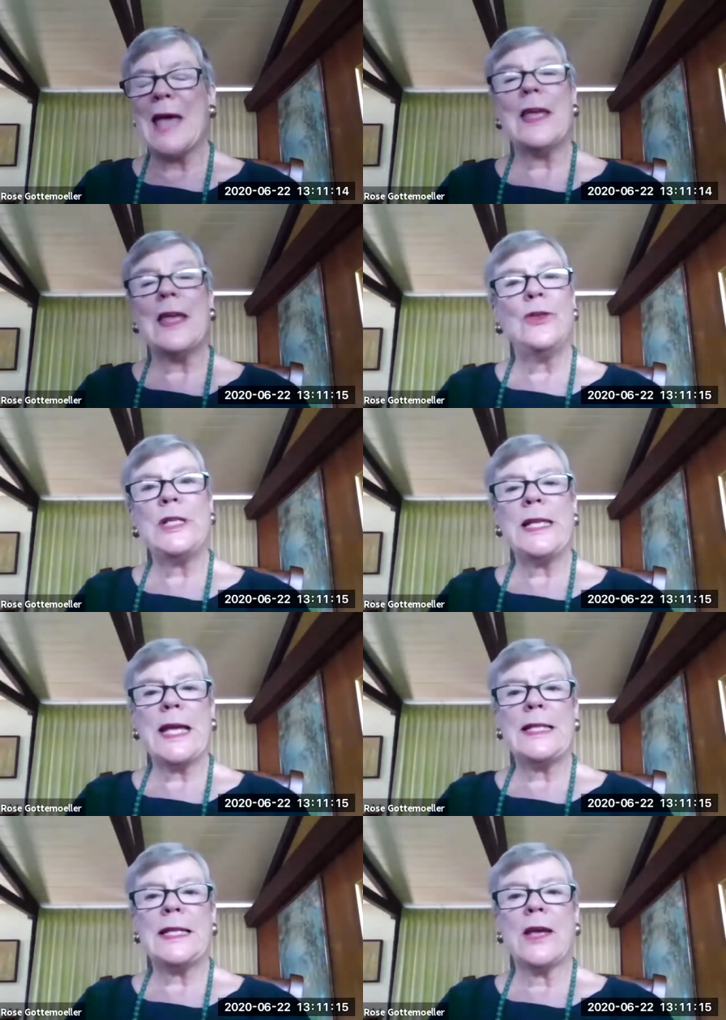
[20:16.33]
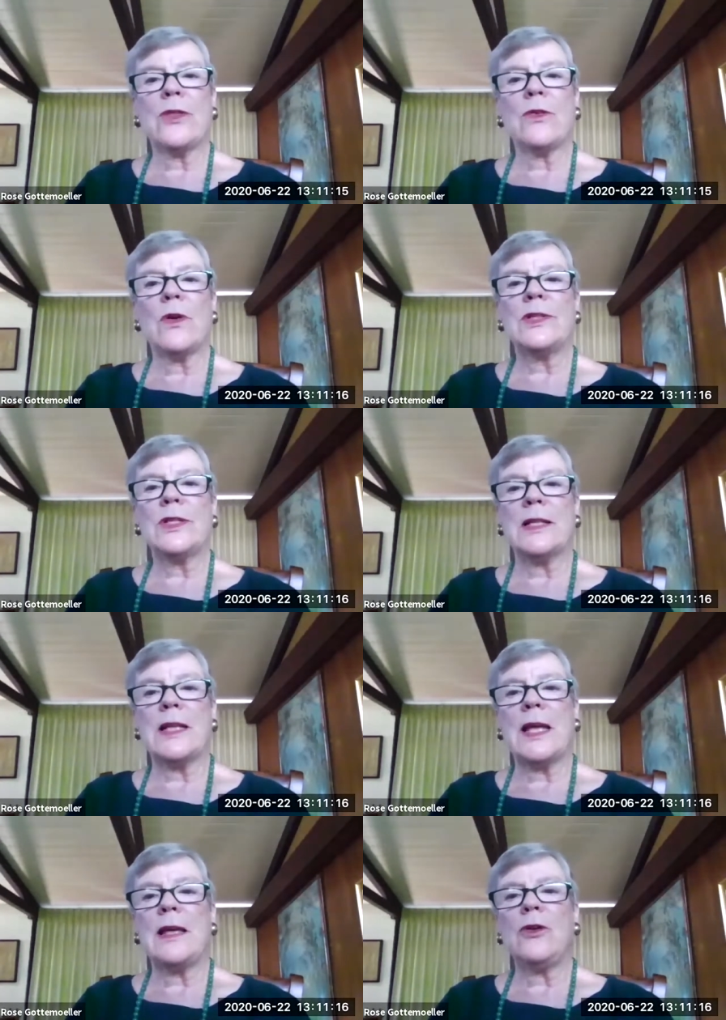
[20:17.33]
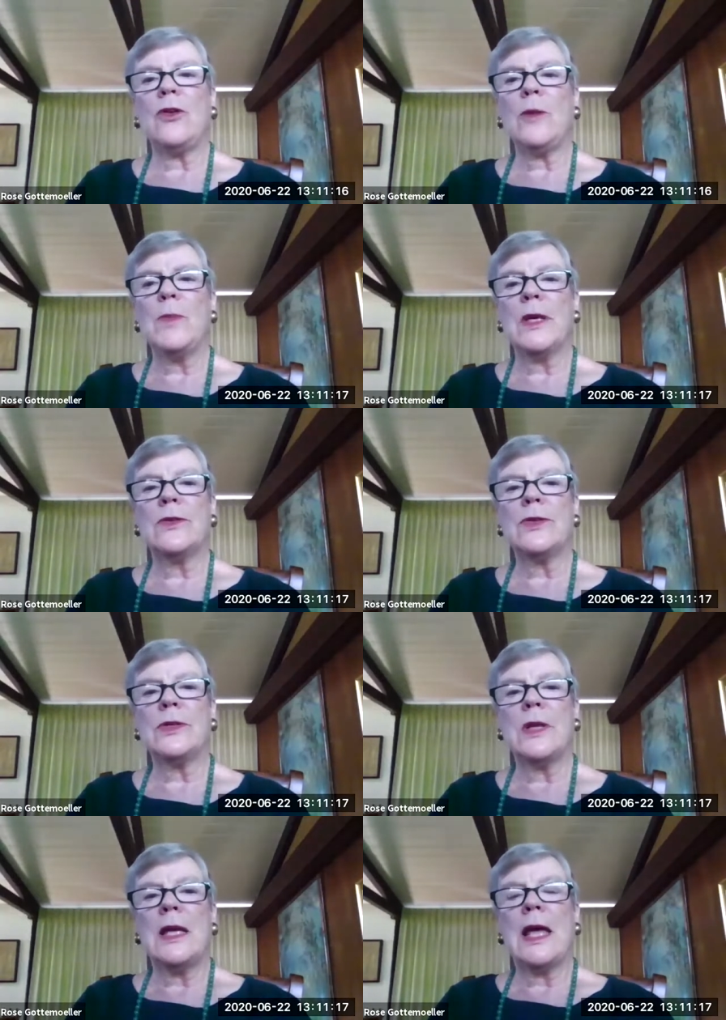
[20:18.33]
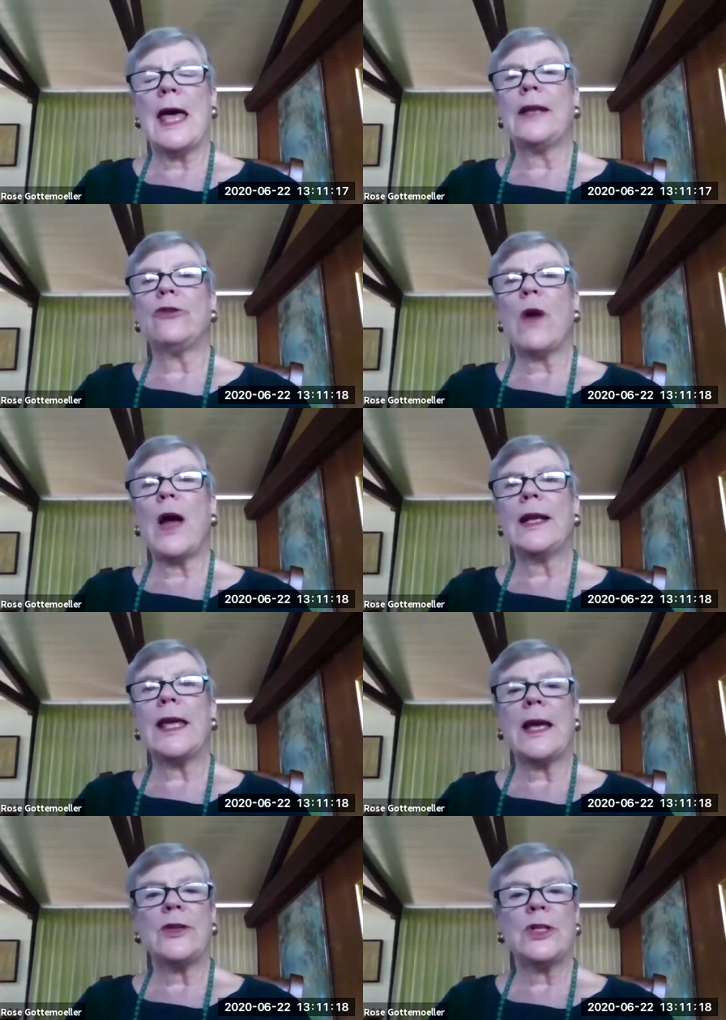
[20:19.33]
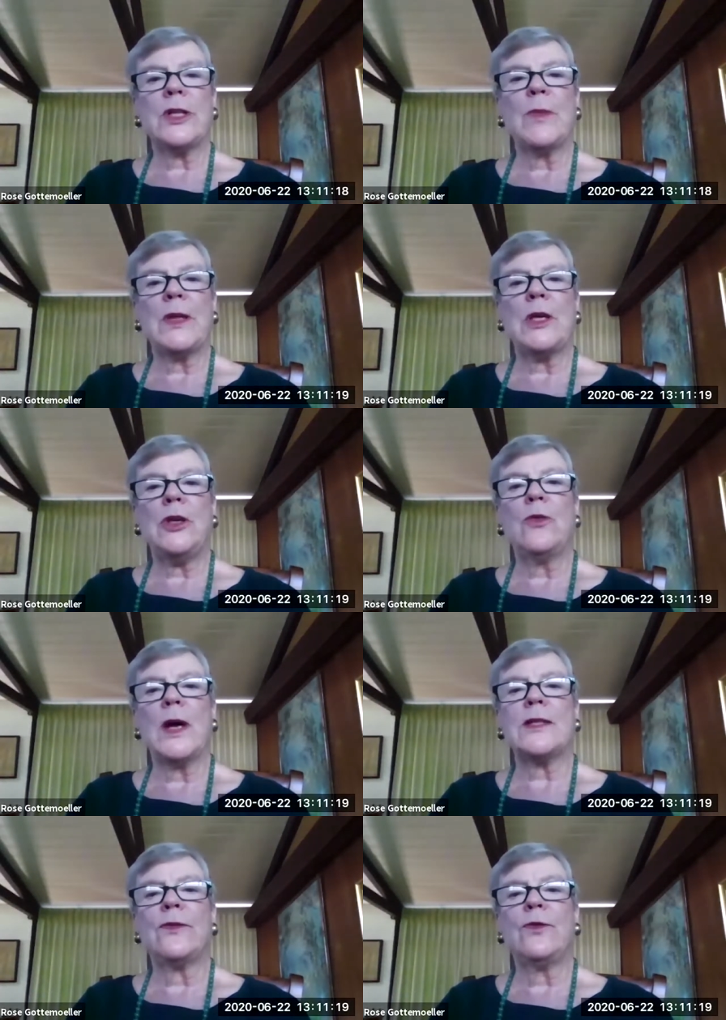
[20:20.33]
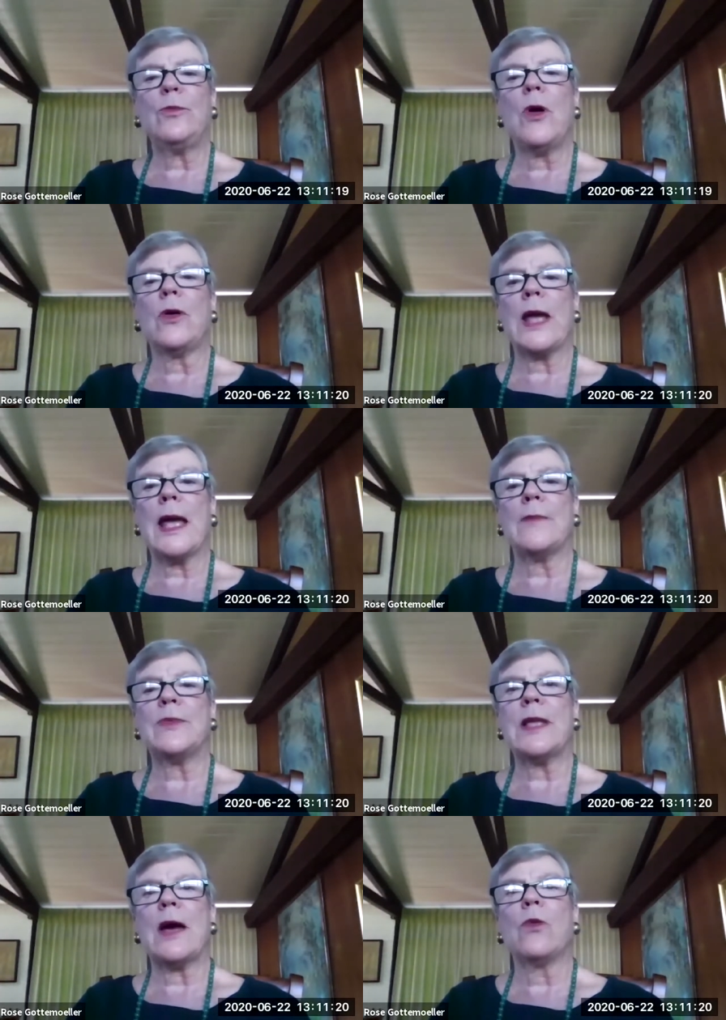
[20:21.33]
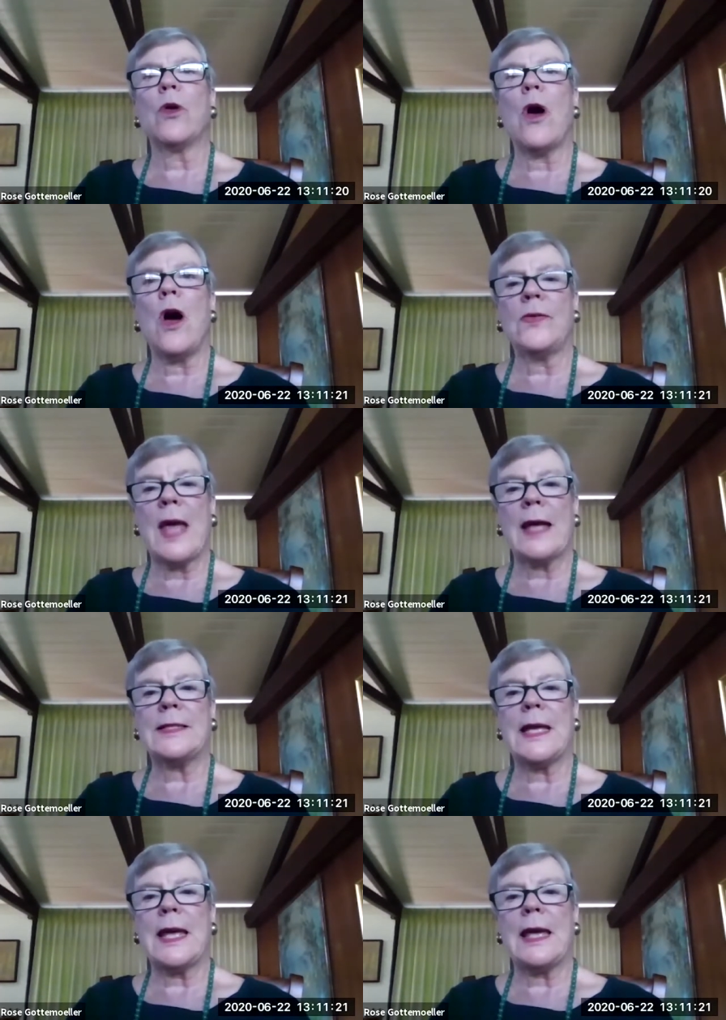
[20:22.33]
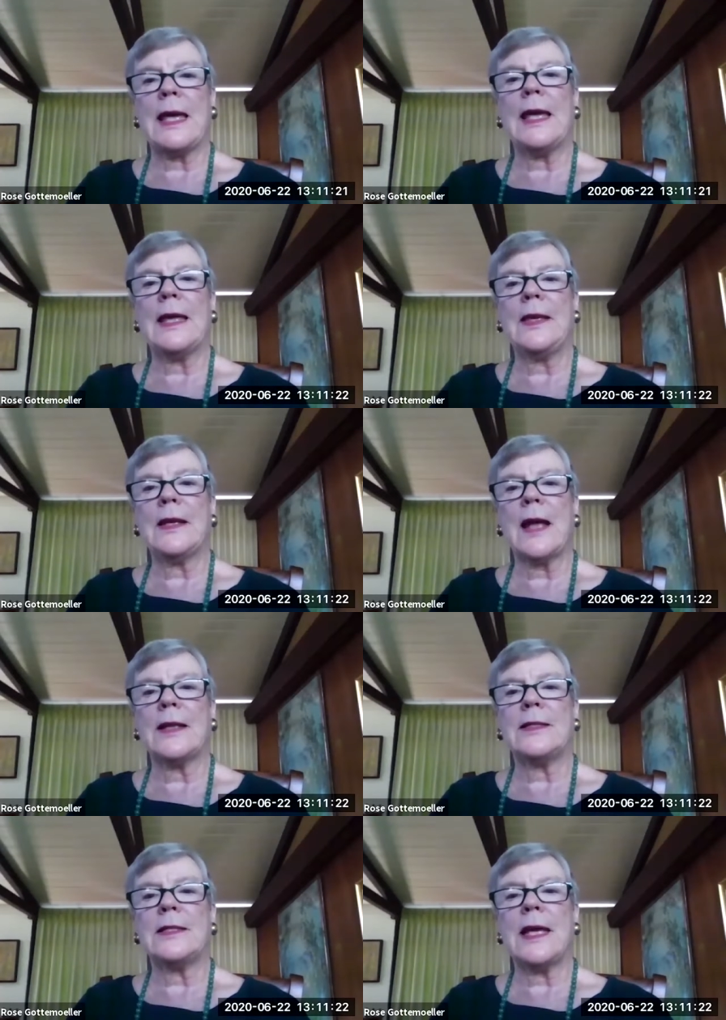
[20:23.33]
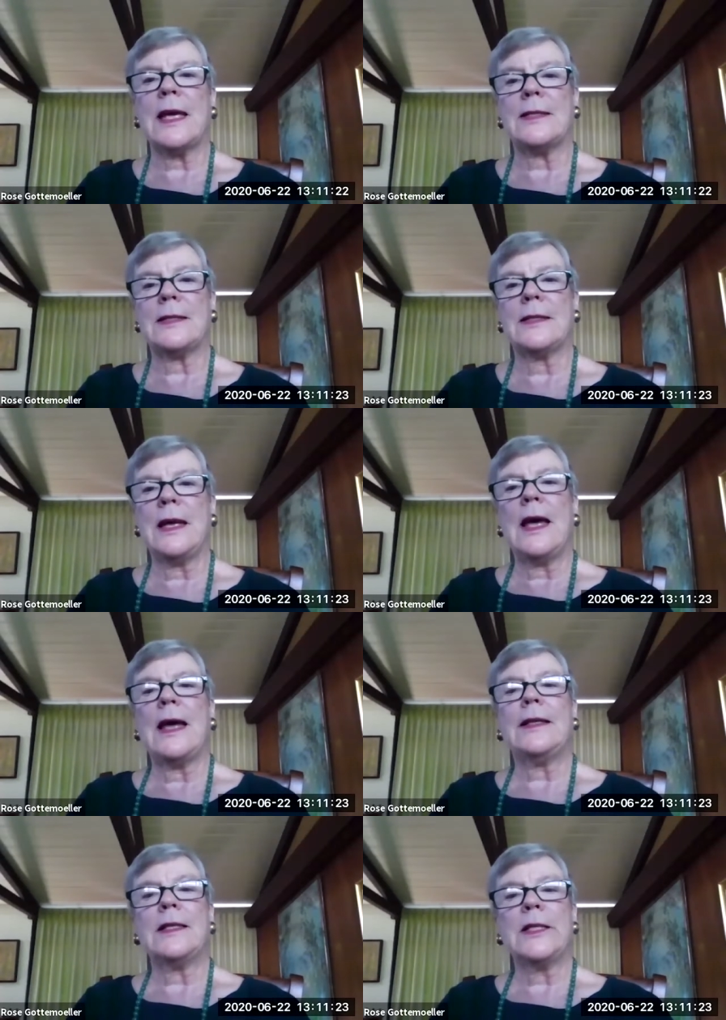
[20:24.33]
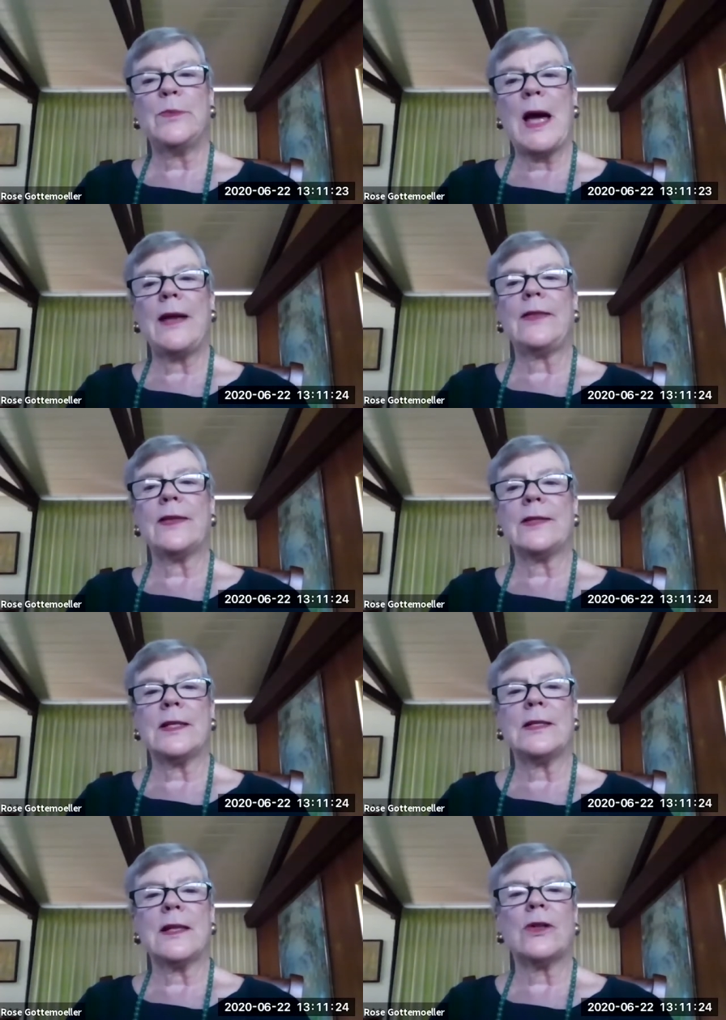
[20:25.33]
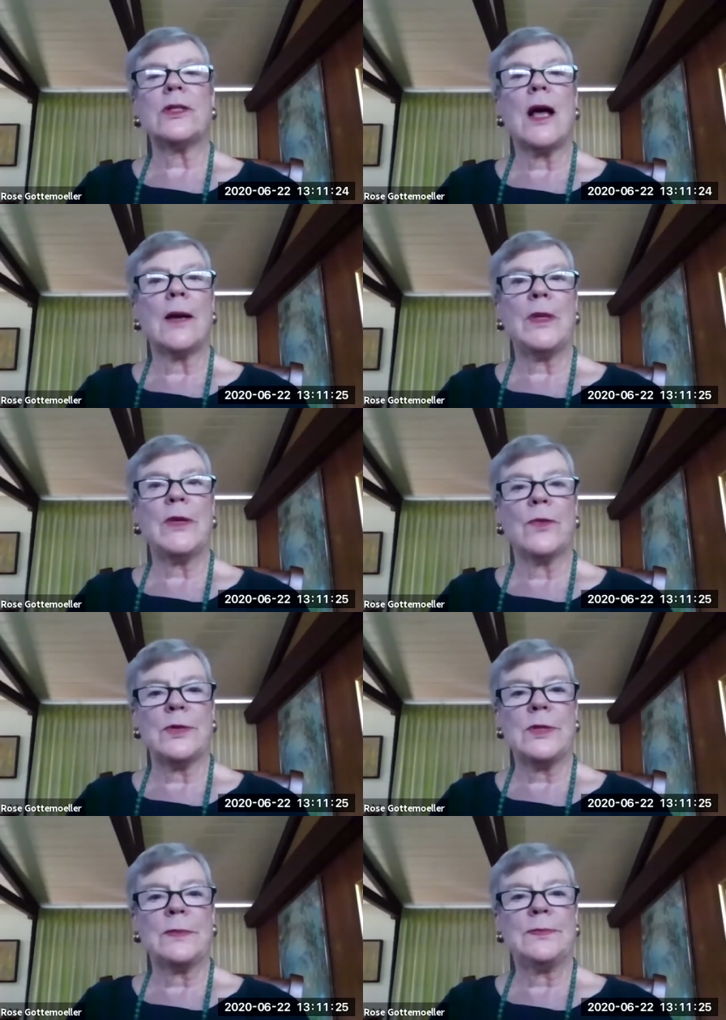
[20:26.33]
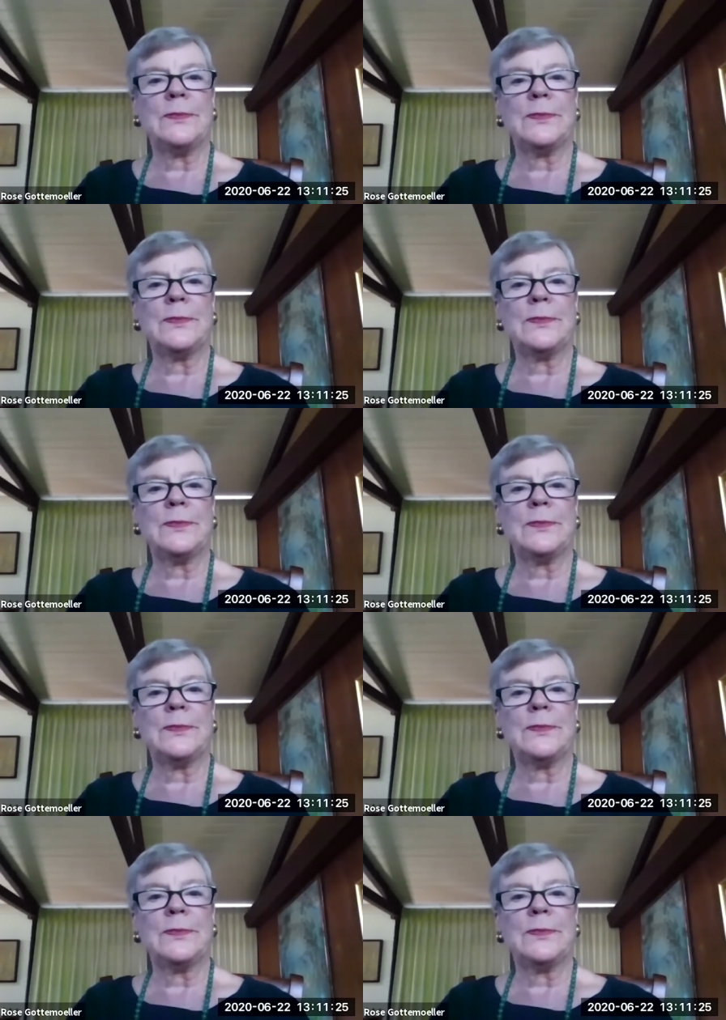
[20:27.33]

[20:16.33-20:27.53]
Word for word: and they used to get together on Sunday, cook meals, and try to catch some of the US football games that were on that day in the United States, despite the six hour time difference.